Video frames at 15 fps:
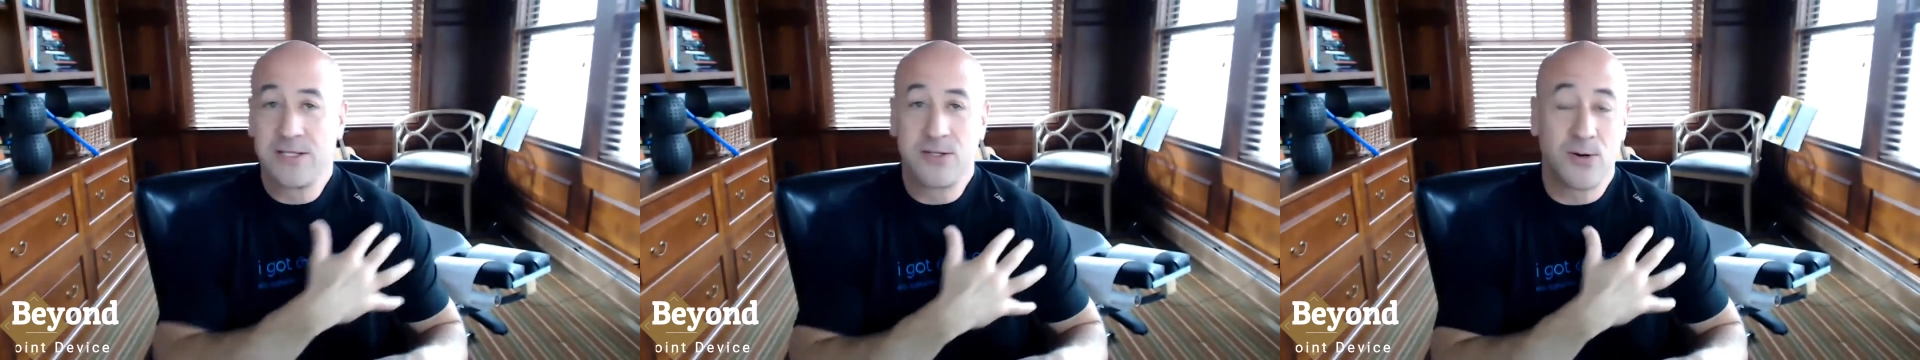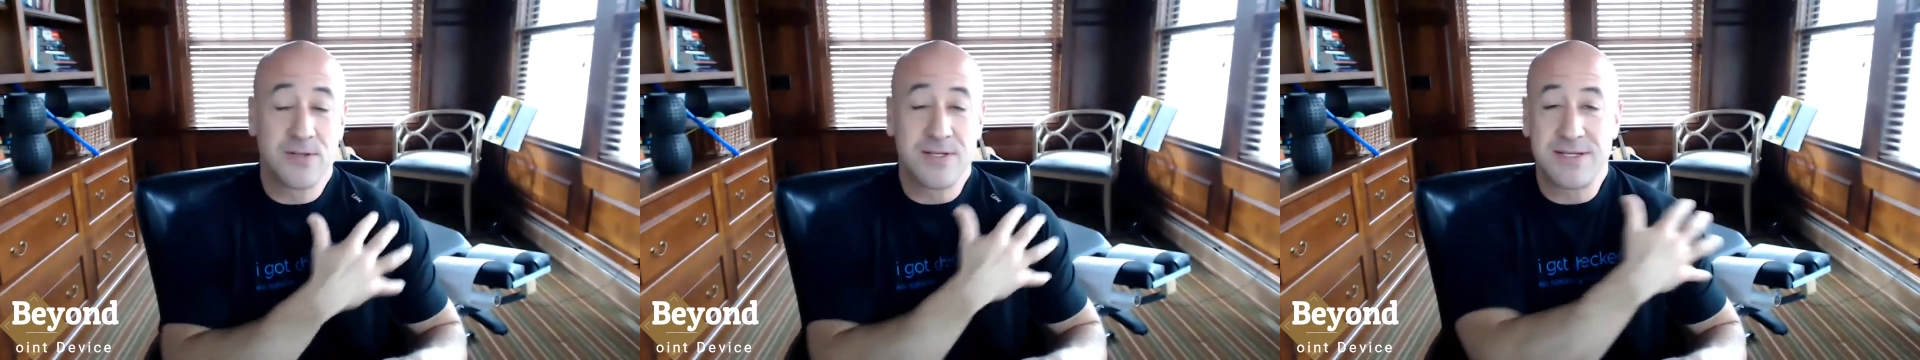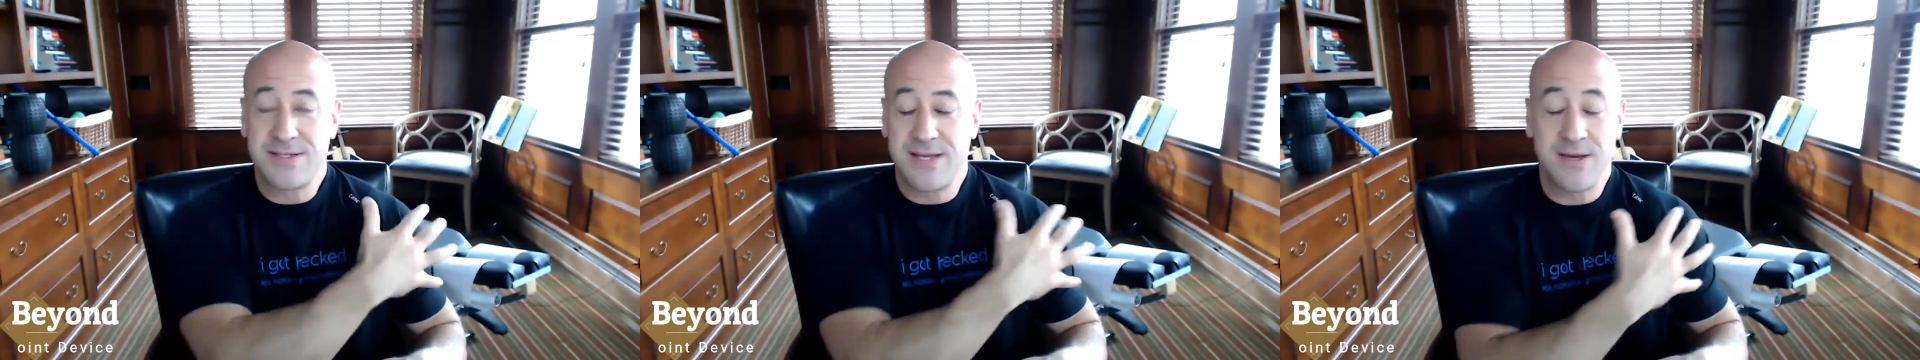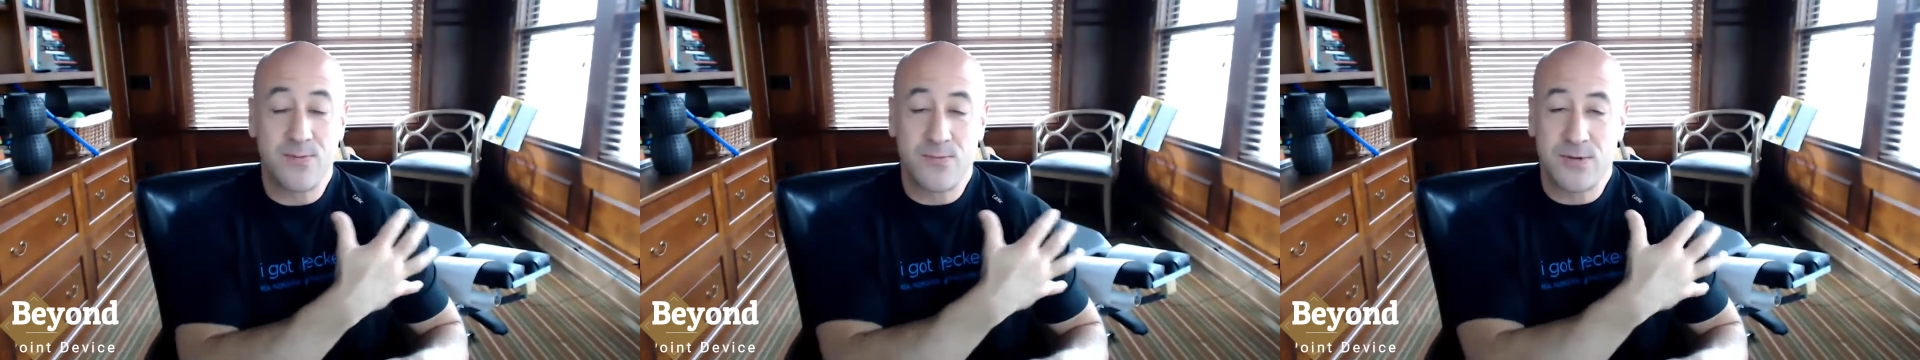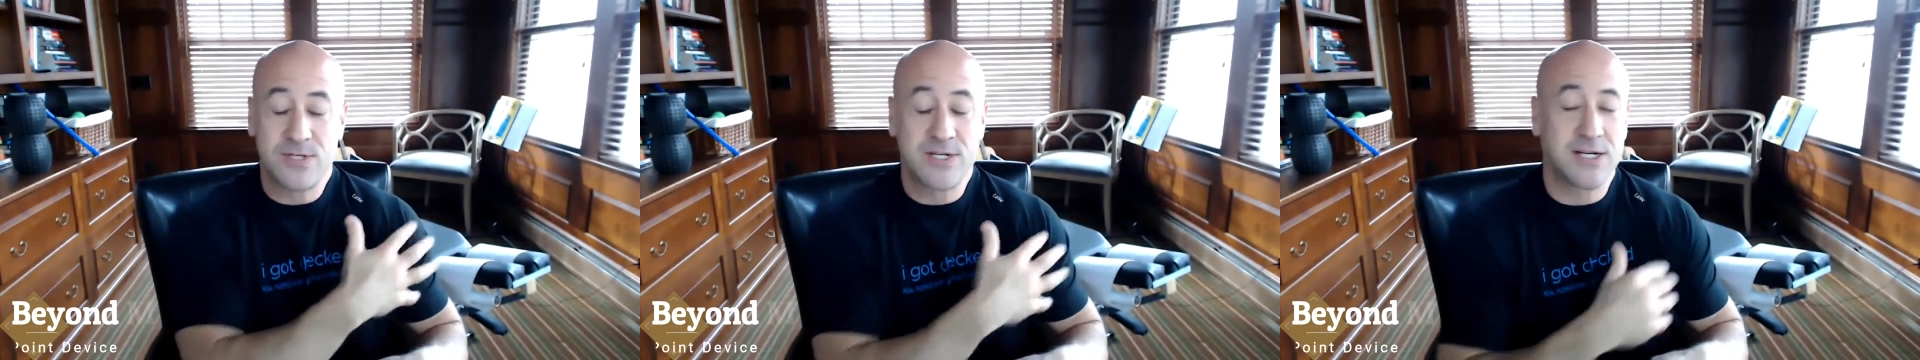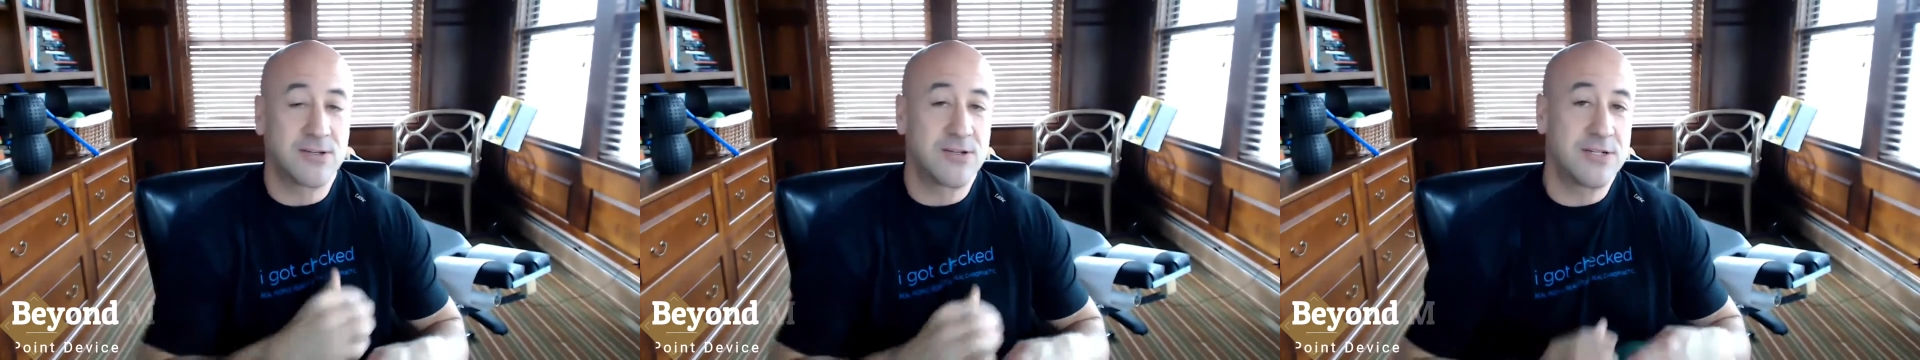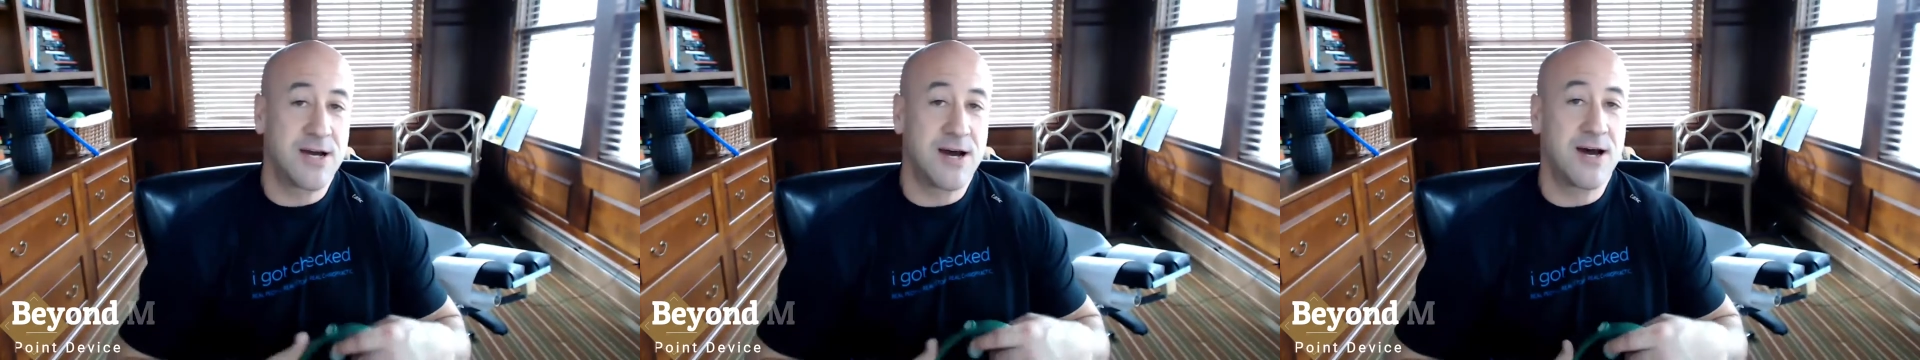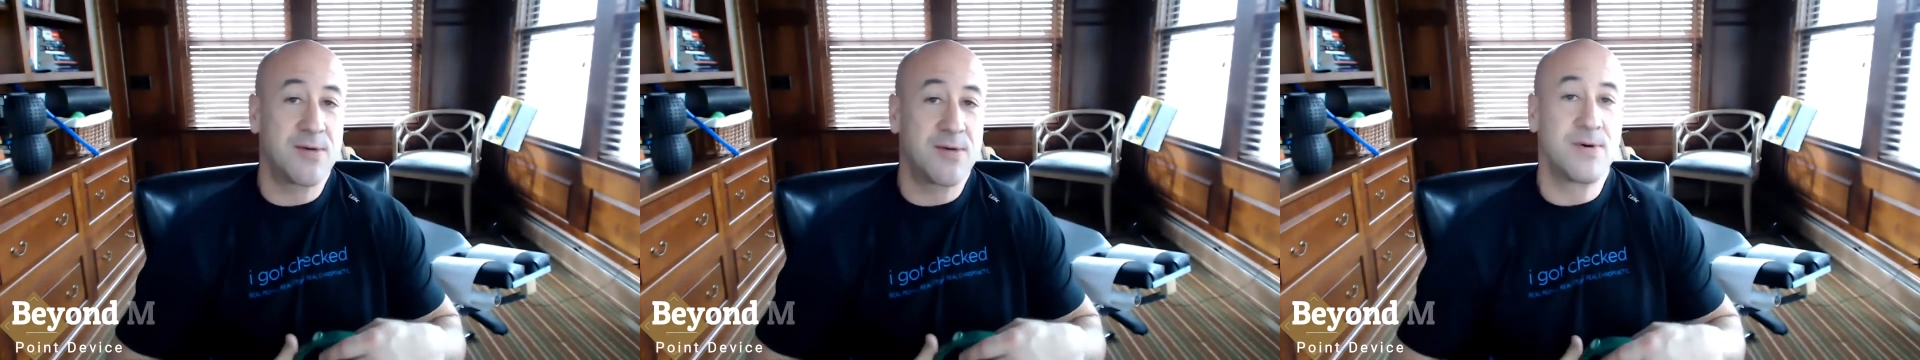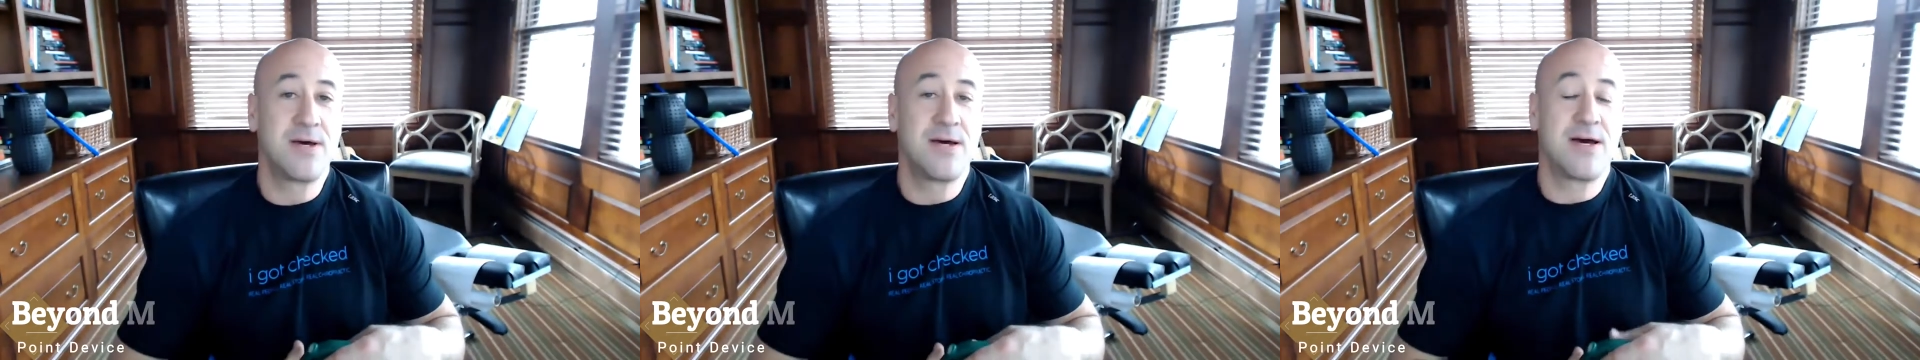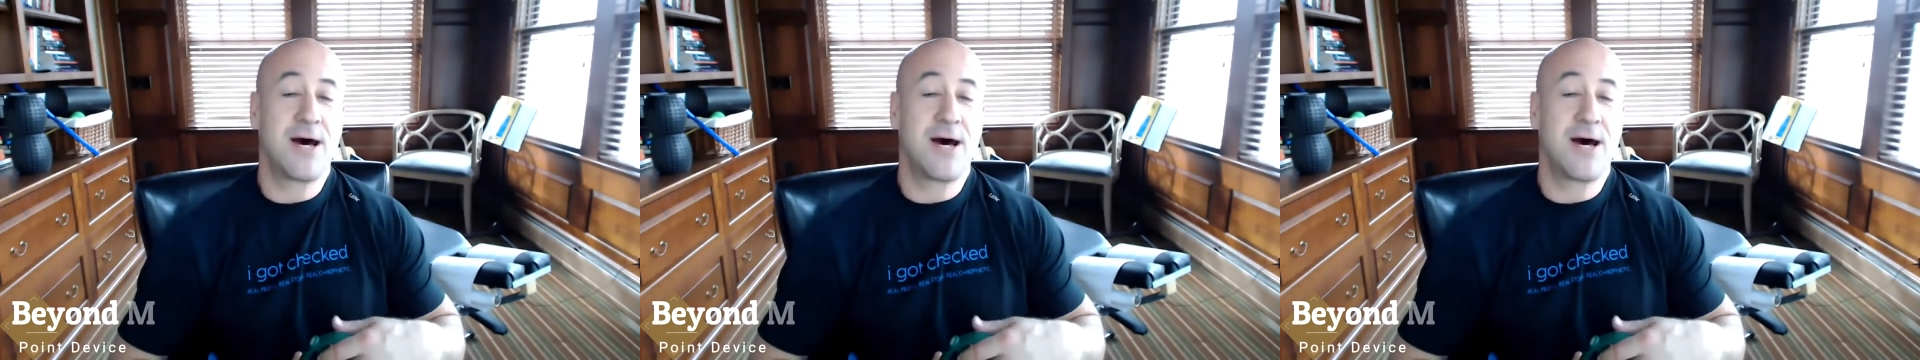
during the same particular time.